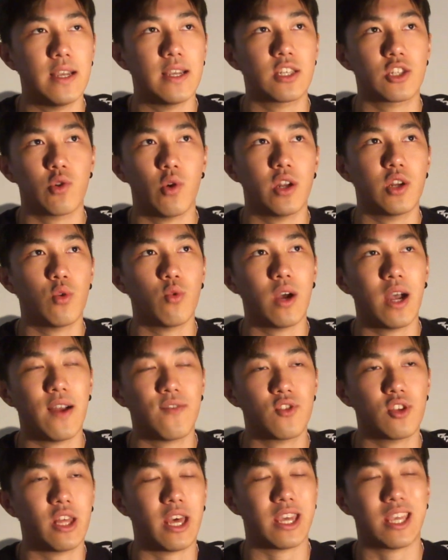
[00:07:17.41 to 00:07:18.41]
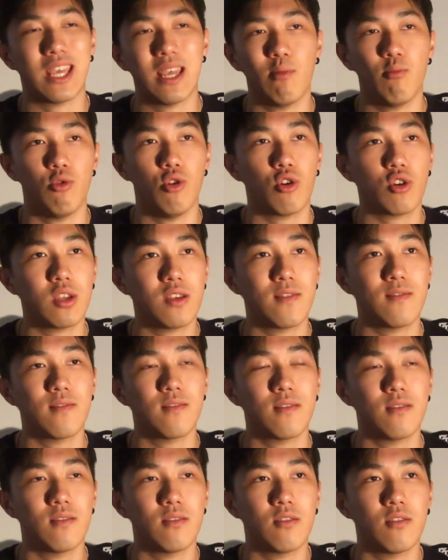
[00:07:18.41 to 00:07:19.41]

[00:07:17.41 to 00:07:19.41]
so I don't have to, like, keep looking